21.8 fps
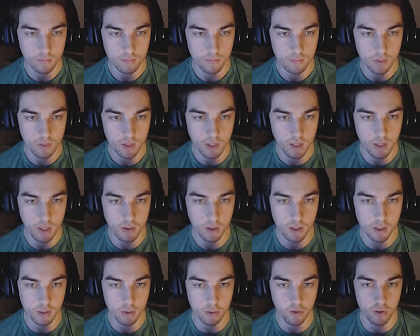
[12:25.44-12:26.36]
Okay, we got
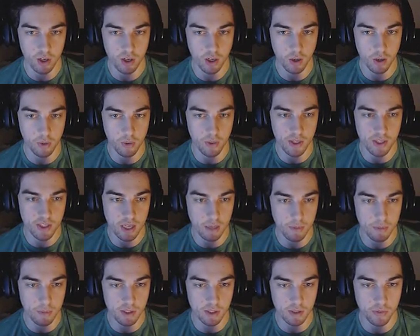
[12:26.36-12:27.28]
some green goo in these
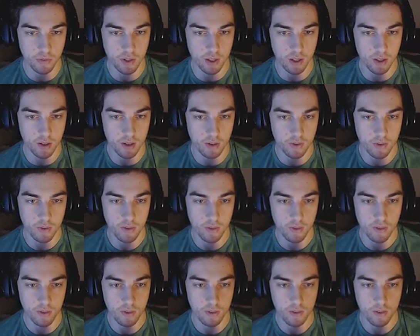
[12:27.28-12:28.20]
cabinets over here.
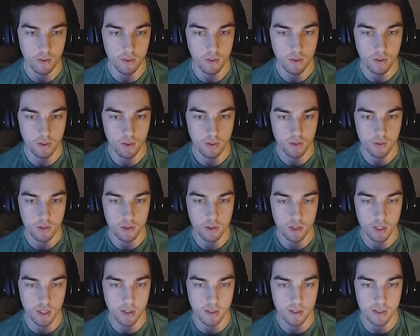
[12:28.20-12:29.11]
Let's
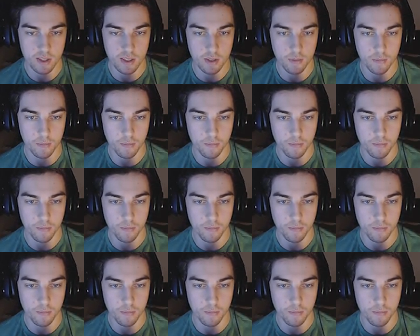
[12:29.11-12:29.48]
check this out.